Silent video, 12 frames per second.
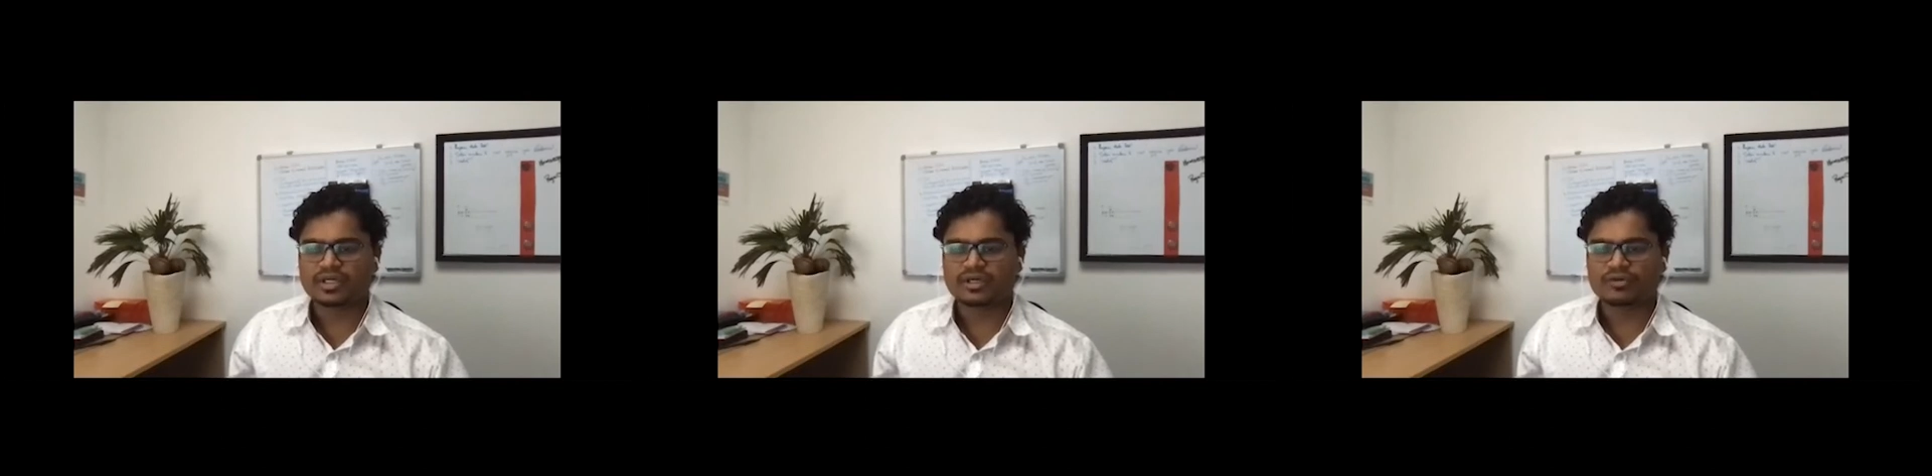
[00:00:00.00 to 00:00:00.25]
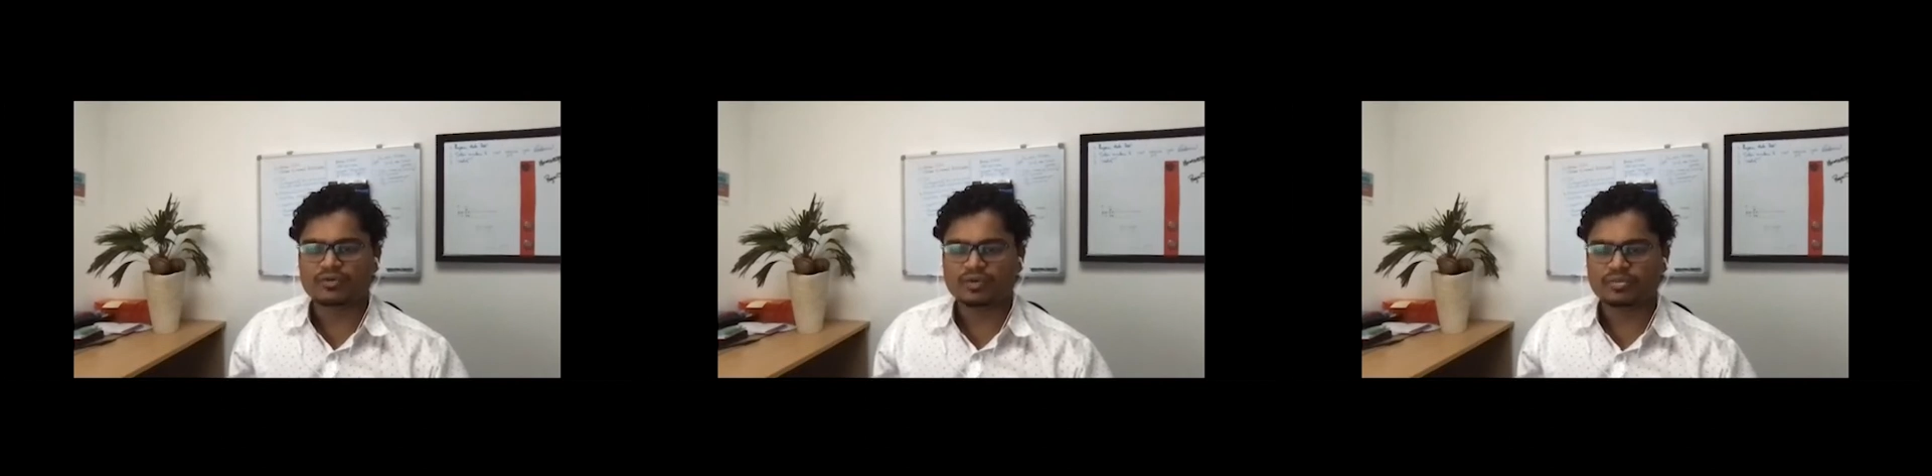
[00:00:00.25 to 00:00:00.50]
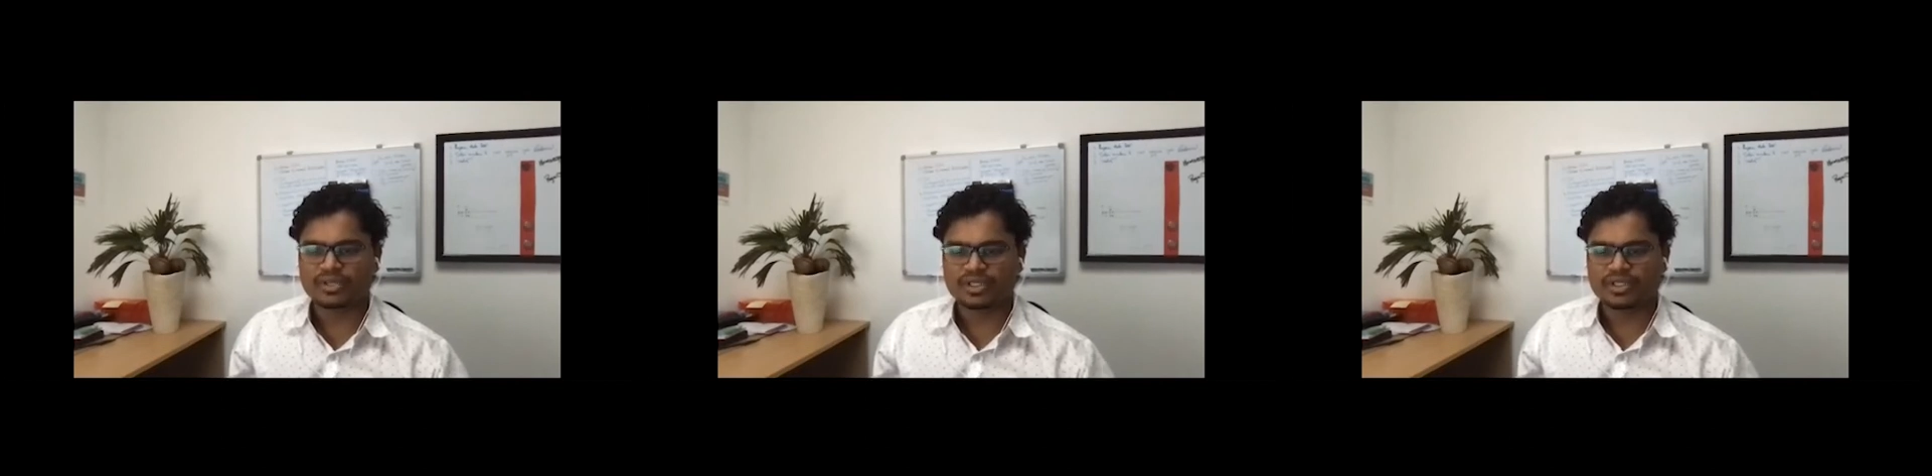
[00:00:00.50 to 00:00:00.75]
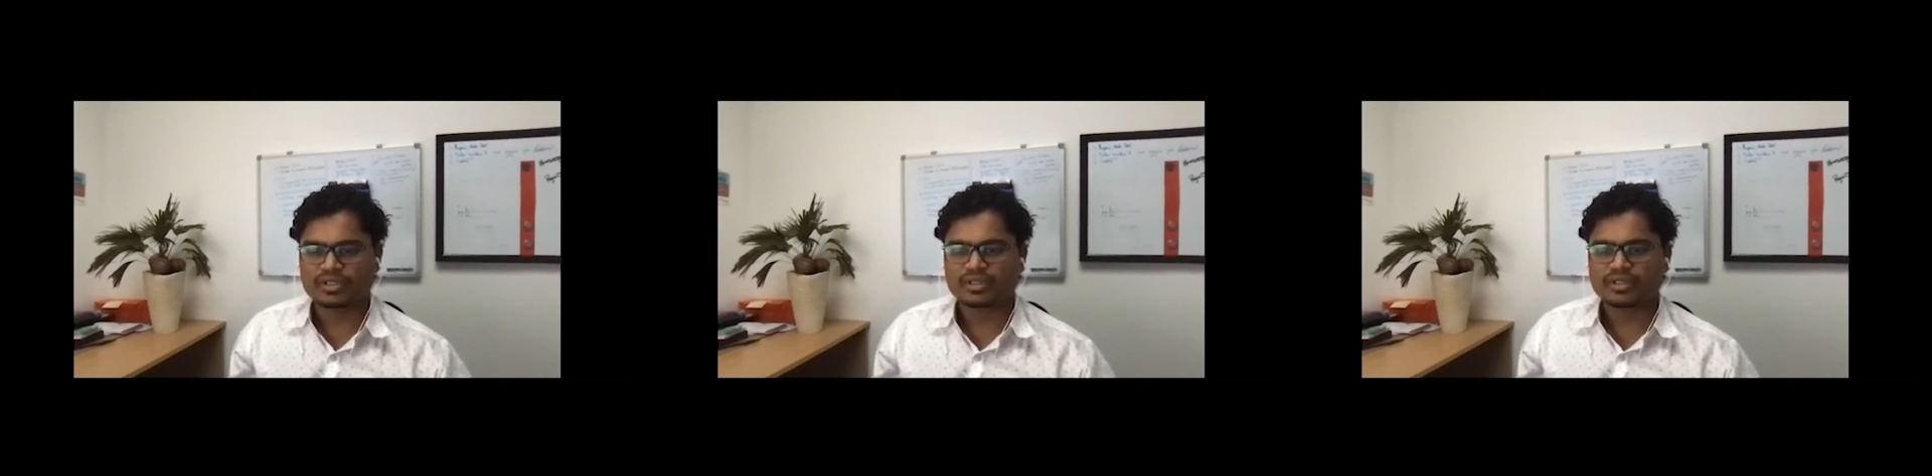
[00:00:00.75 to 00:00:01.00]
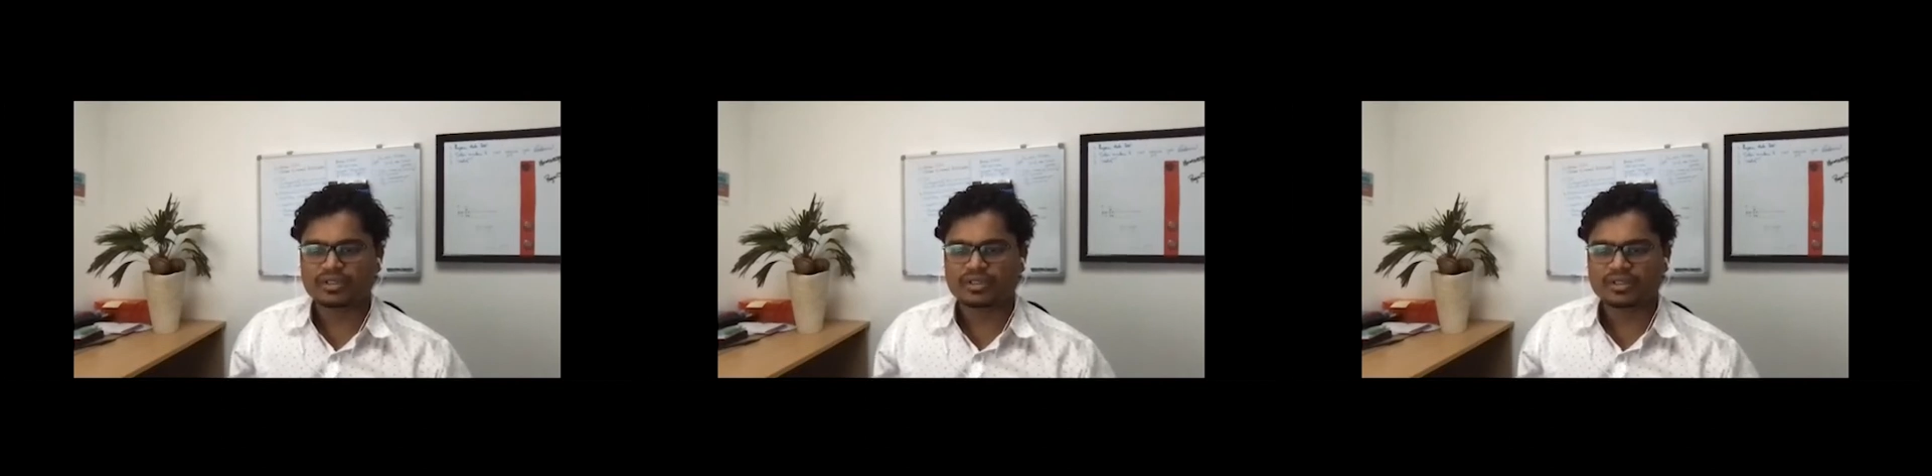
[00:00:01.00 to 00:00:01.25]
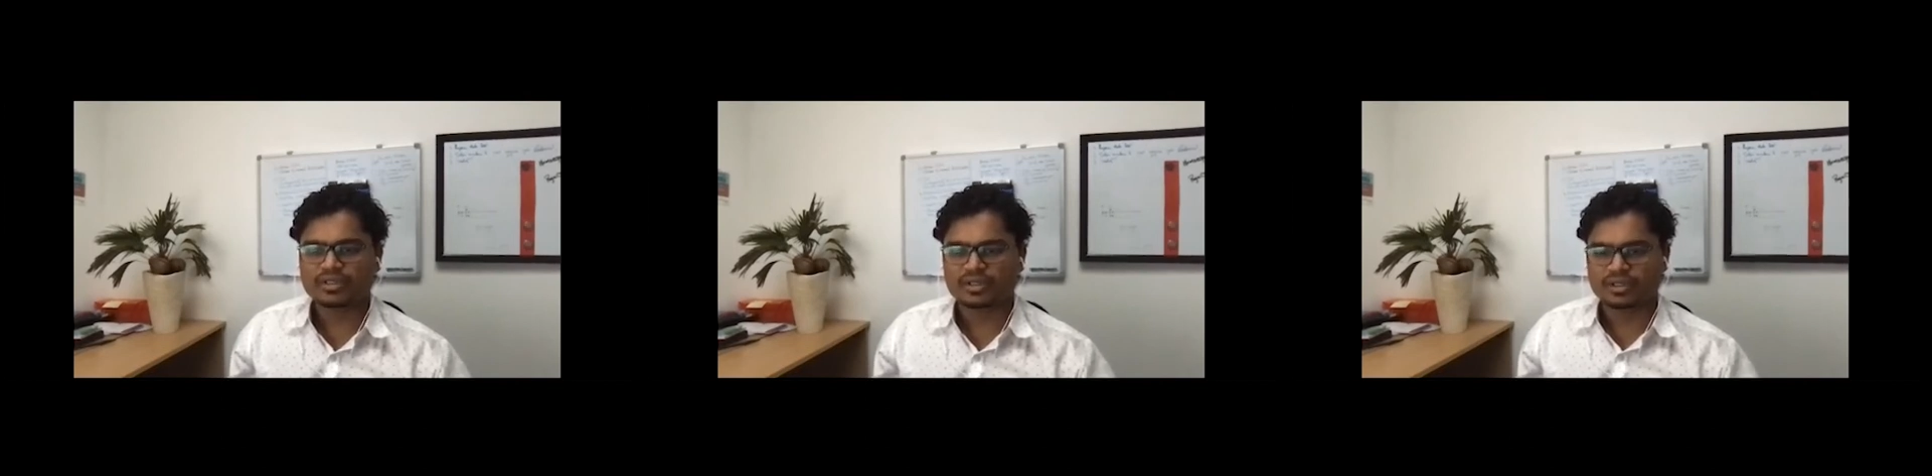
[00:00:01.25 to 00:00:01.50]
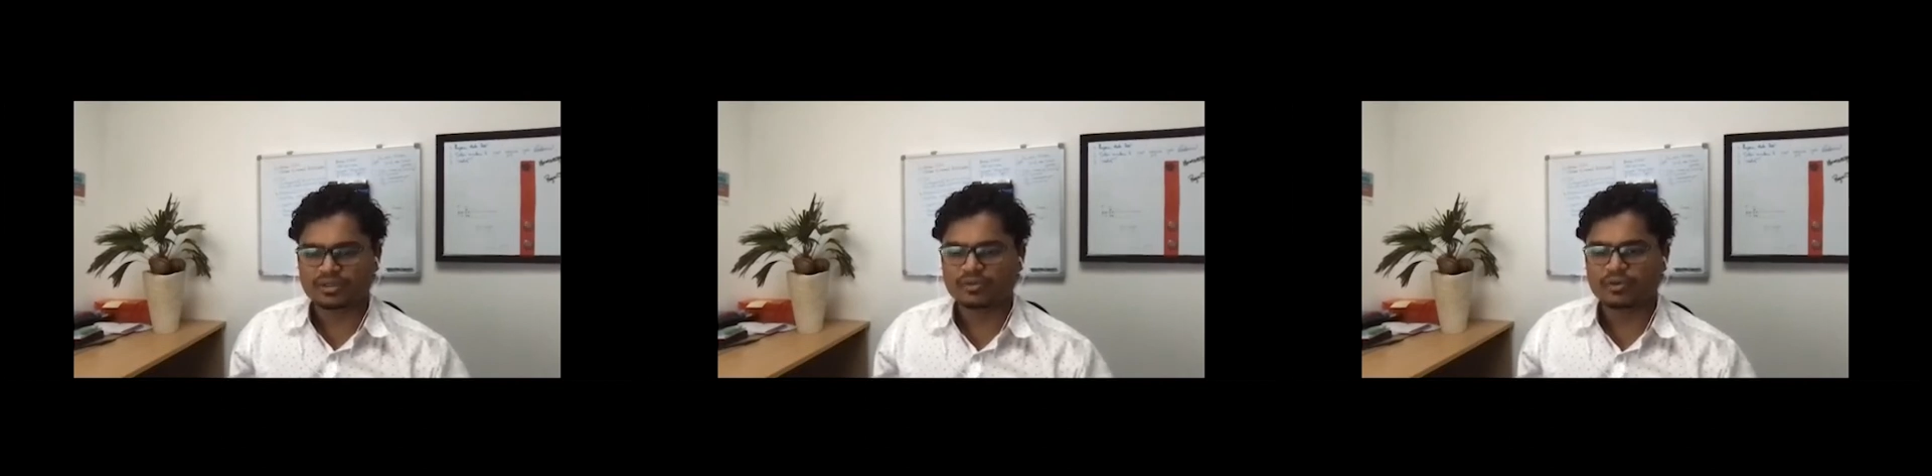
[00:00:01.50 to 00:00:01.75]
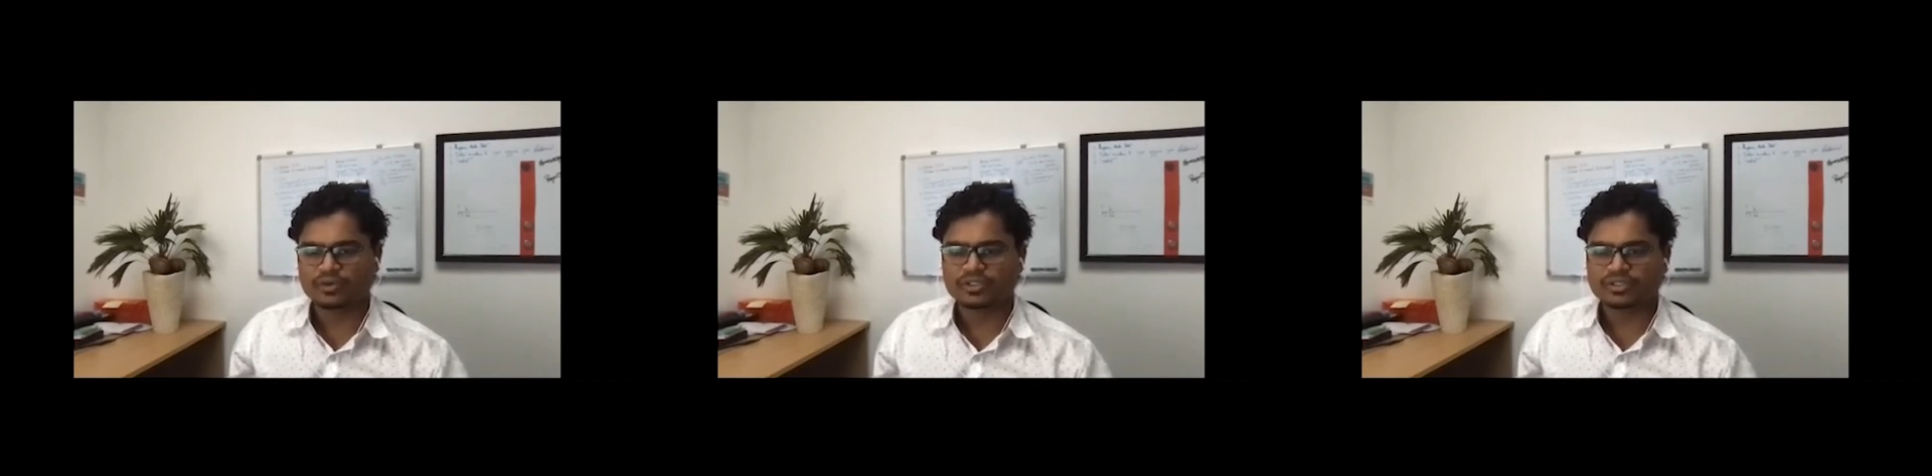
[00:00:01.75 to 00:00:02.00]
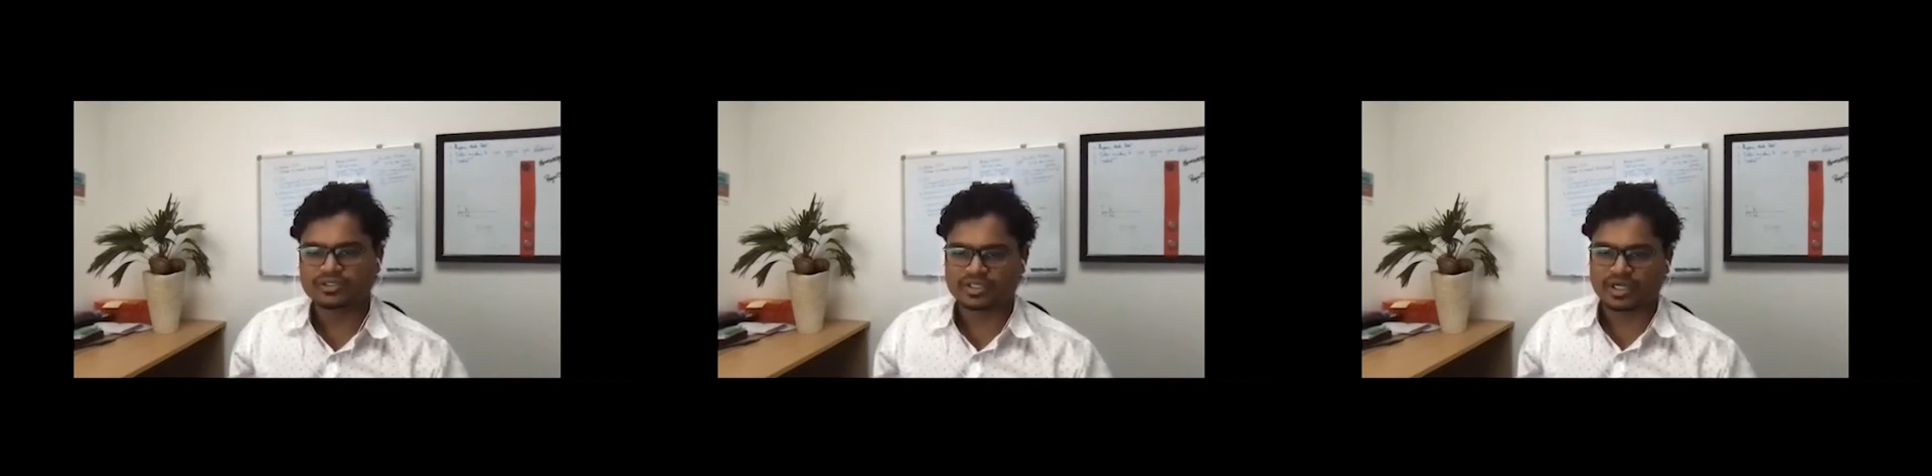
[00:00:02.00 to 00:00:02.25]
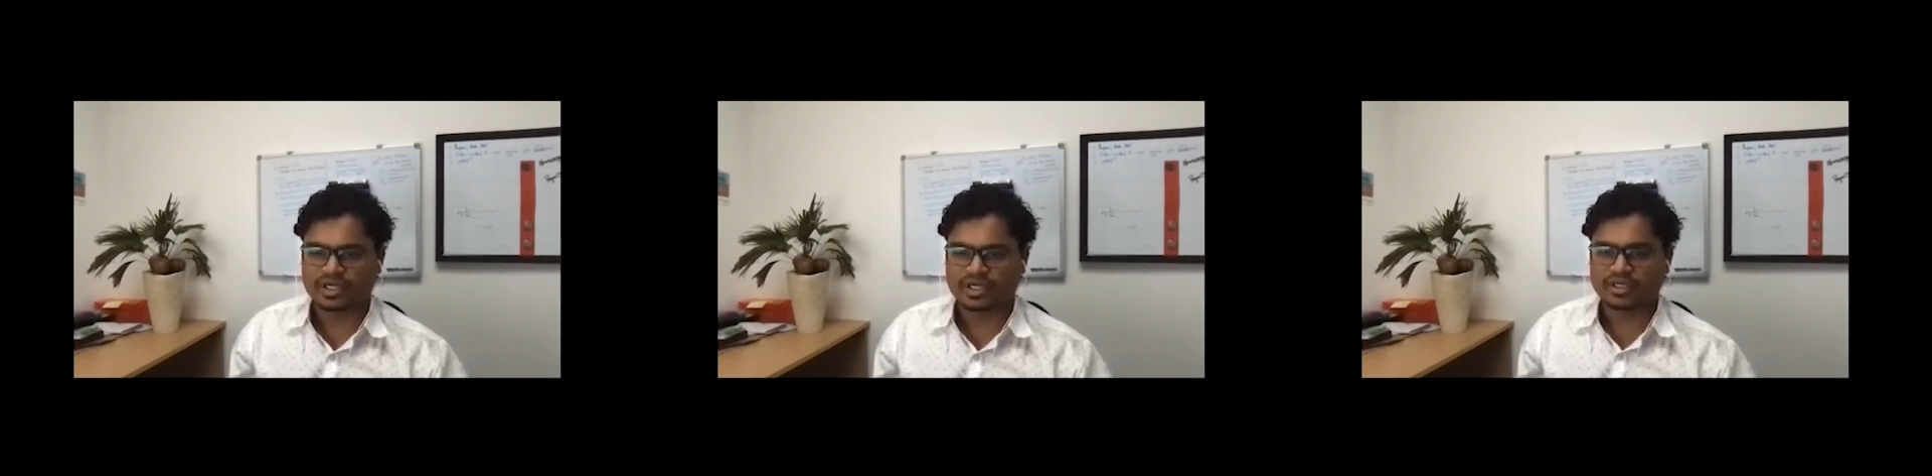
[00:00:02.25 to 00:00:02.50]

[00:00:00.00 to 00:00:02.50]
would be a good start.